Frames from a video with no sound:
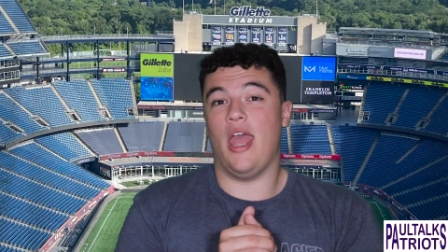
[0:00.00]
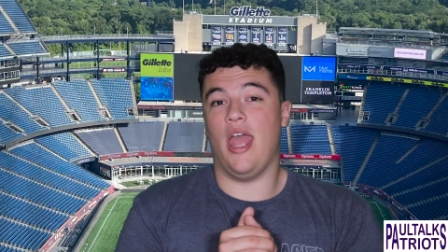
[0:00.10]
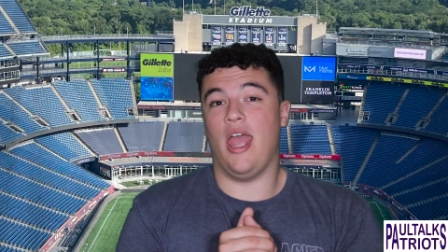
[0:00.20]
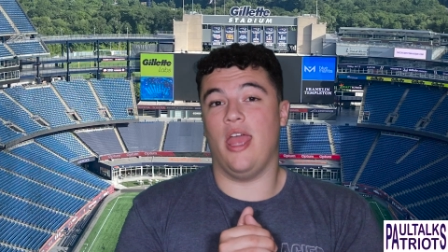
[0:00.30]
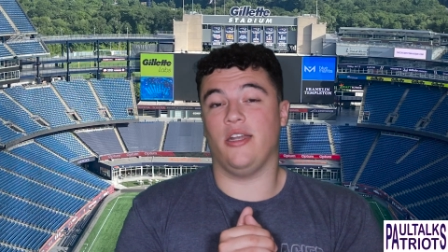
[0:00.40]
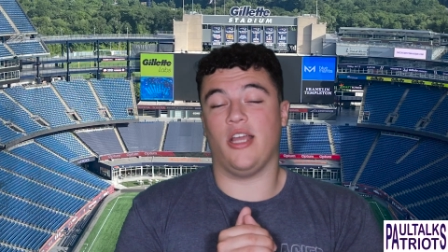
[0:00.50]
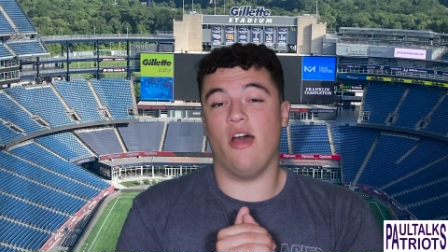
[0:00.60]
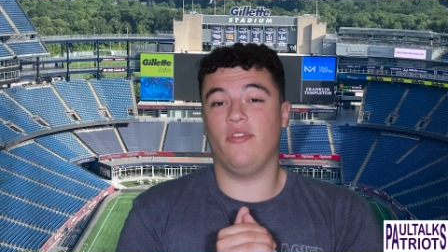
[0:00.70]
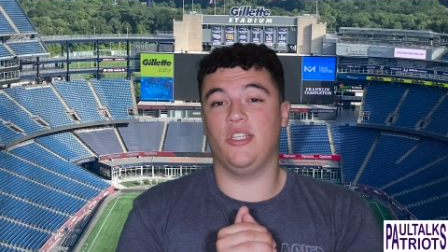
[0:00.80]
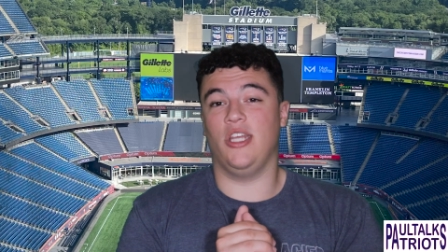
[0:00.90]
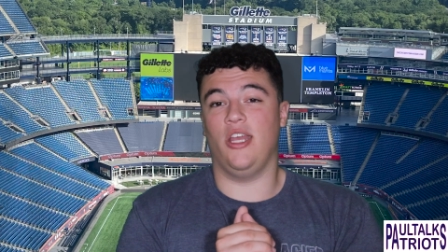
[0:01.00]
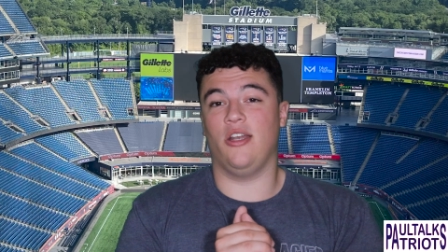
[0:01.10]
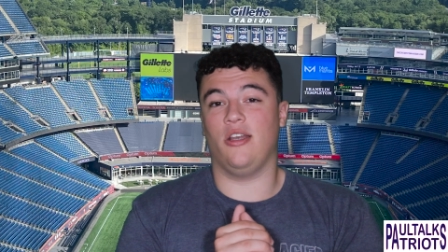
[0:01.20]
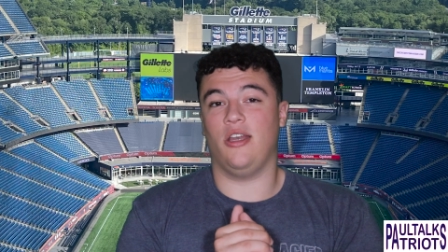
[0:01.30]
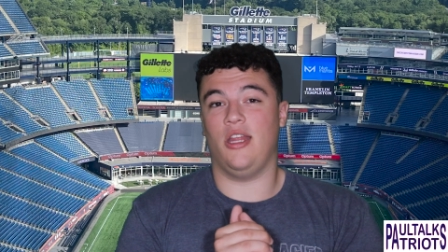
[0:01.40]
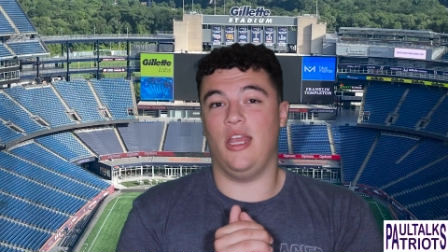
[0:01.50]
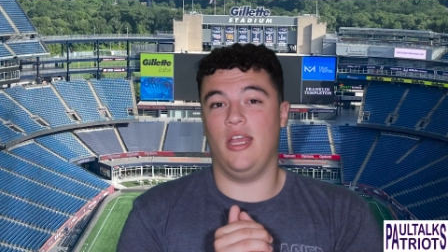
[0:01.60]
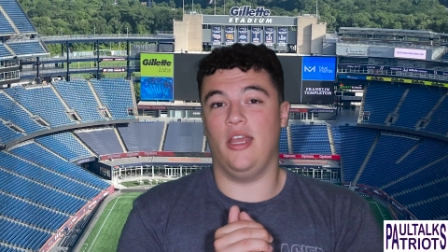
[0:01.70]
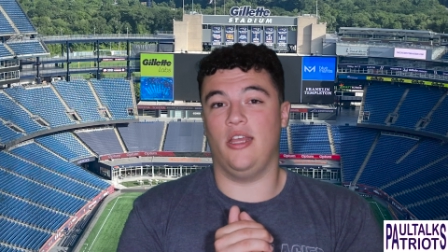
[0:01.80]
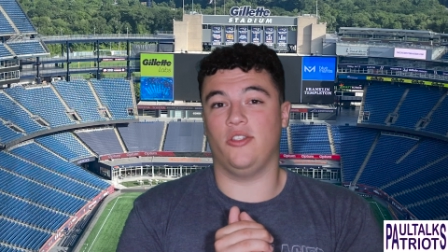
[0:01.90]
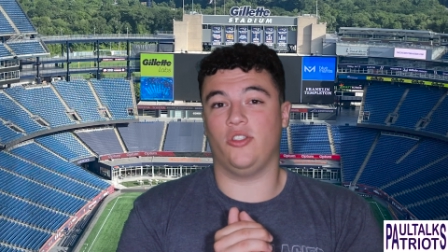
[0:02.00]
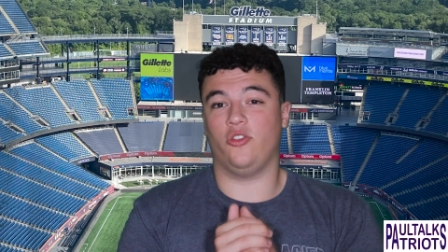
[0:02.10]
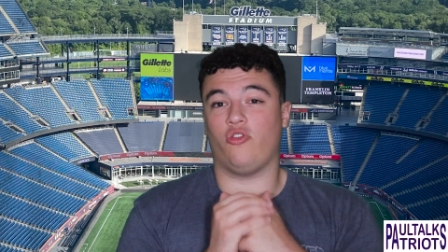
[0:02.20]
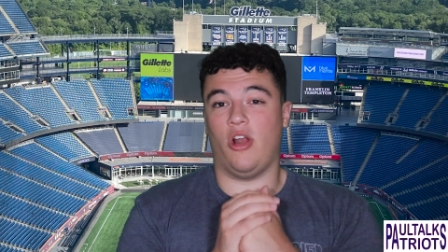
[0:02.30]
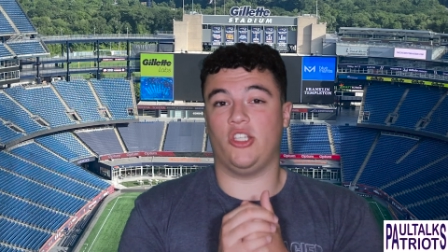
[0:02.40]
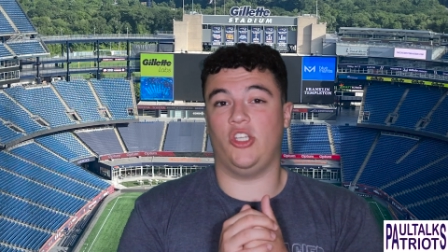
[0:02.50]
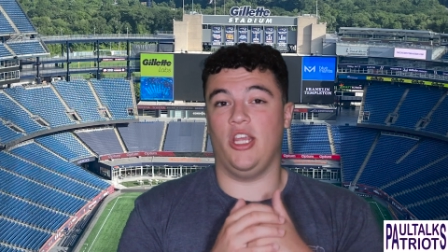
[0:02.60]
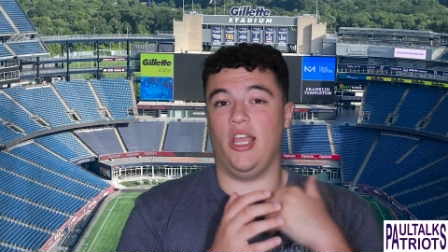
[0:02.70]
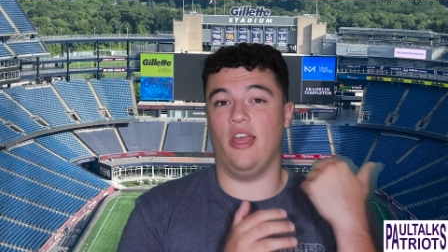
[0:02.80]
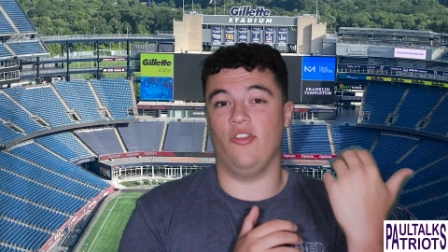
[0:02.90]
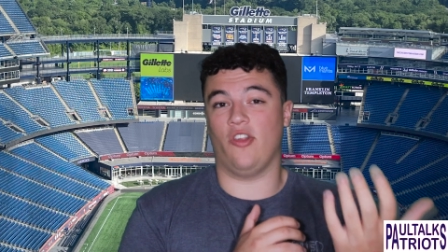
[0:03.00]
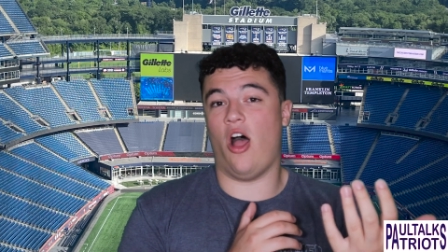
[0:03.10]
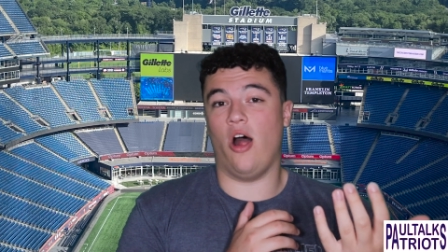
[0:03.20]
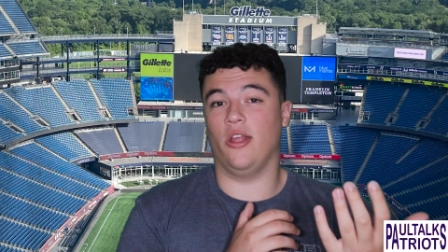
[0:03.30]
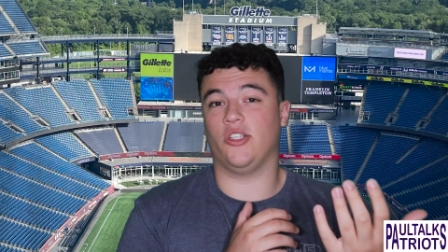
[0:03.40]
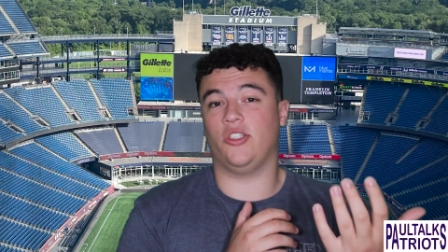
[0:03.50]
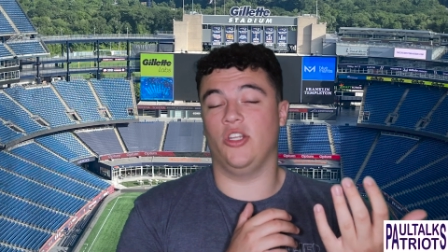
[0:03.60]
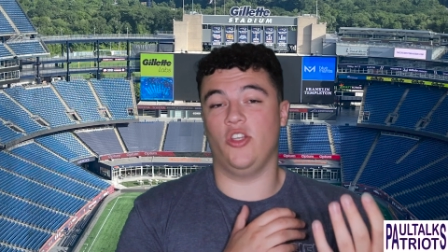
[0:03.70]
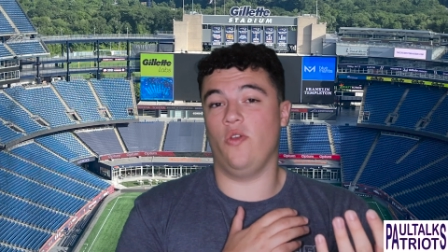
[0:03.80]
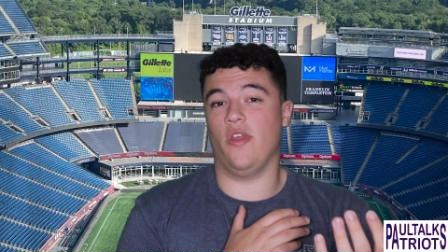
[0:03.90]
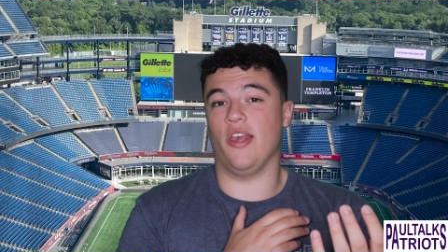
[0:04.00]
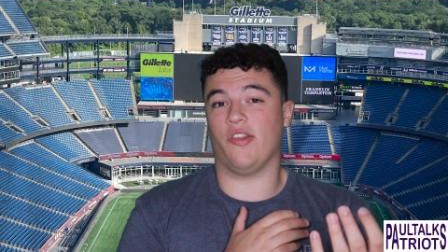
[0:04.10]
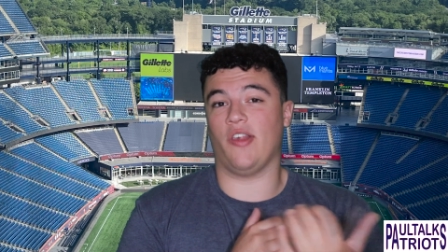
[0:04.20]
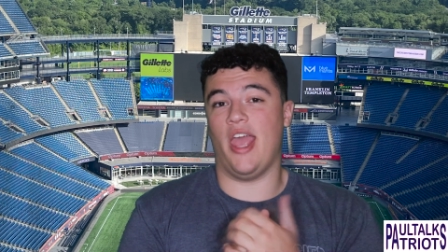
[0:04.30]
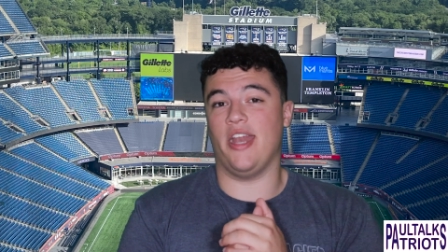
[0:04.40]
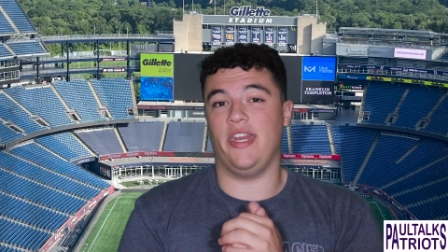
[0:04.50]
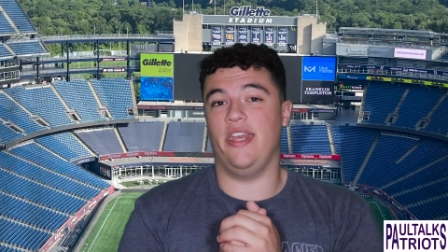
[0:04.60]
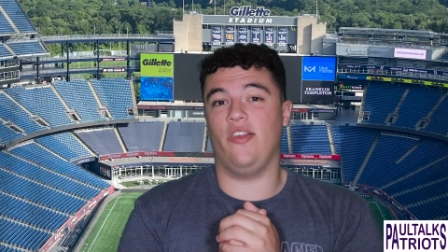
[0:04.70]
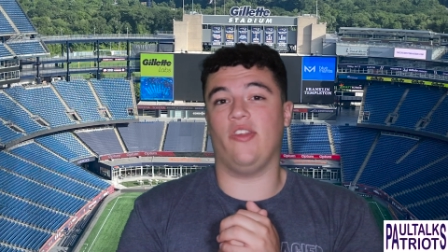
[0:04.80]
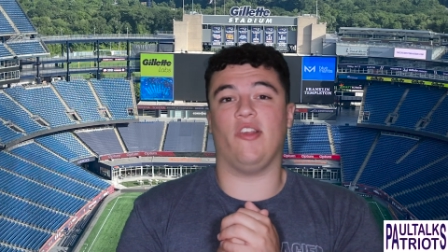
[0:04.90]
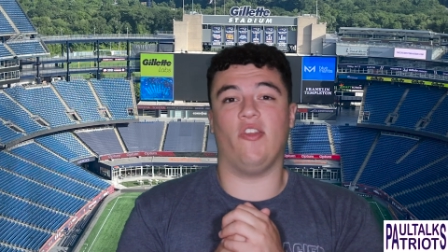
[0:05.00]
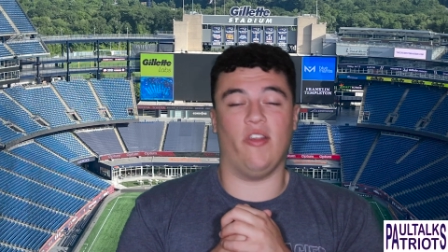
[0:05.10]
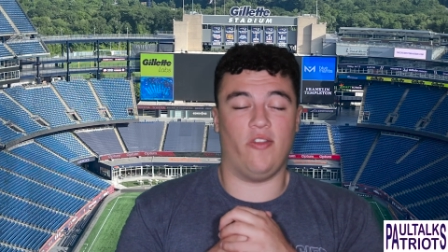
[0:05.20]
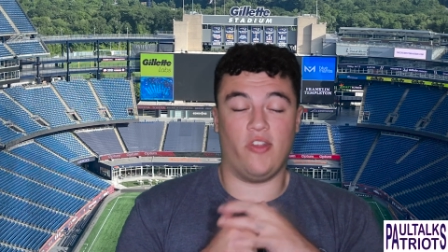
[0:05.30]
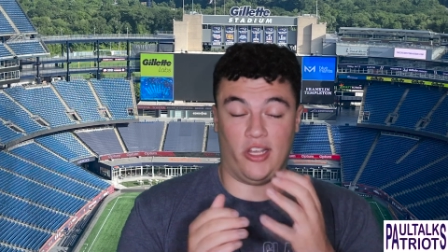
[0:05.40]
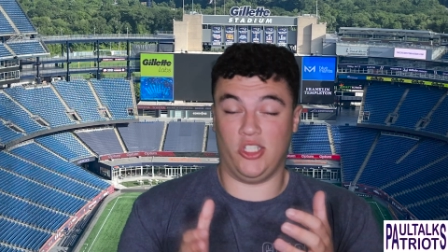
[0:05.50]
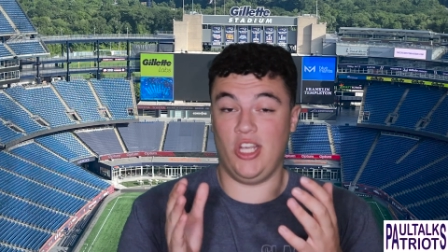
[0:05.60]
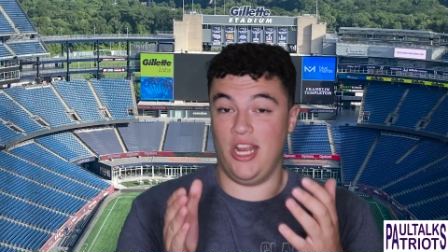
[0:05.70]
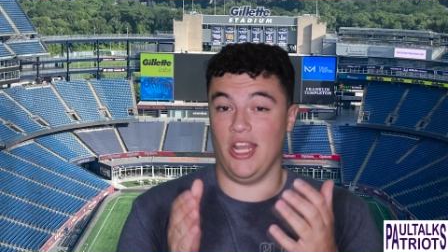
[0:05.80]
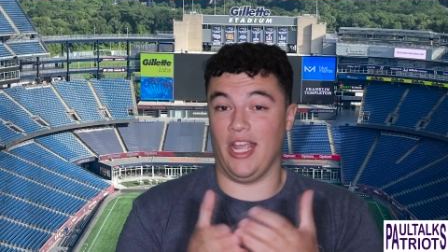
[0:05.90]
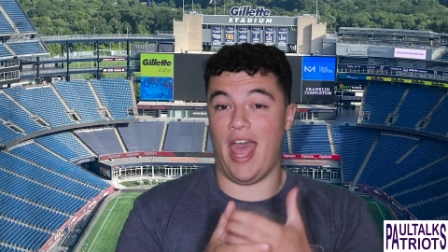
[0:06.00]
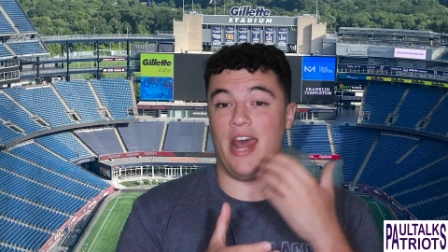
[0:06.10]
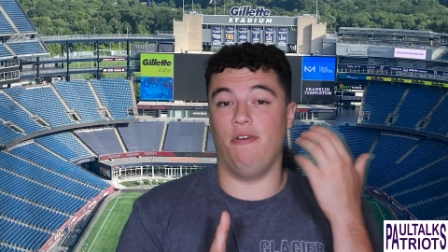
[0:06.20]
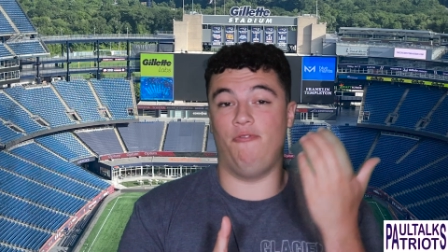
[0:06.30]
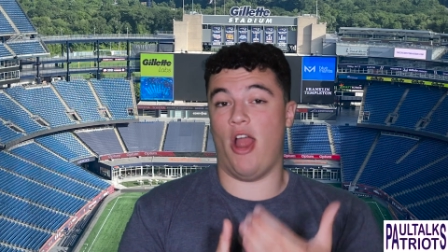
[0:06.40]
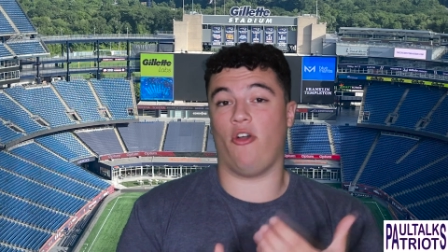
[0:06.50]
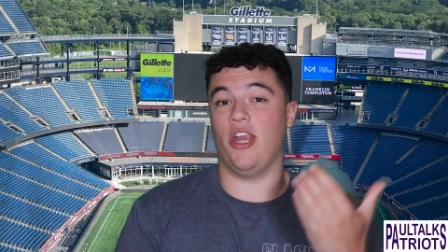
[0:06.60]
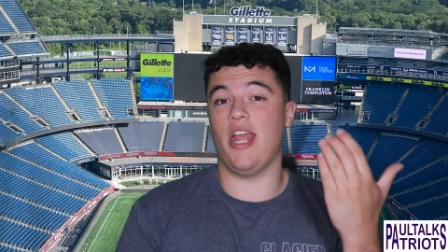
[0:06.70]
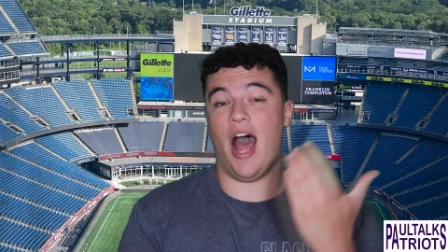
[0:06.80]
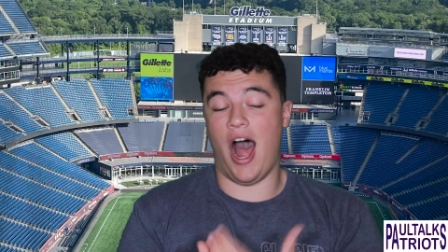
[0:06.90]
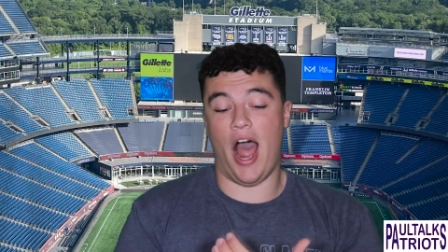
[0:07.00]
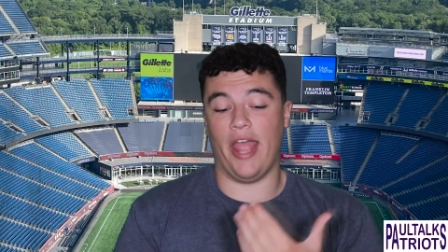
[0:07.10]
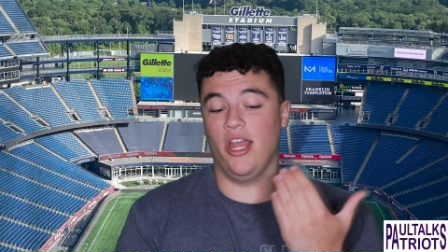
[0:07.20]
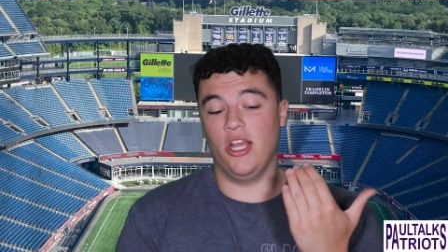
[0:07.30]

and Covington is trusting Gonzalez to do this, and he is succeeding at a very high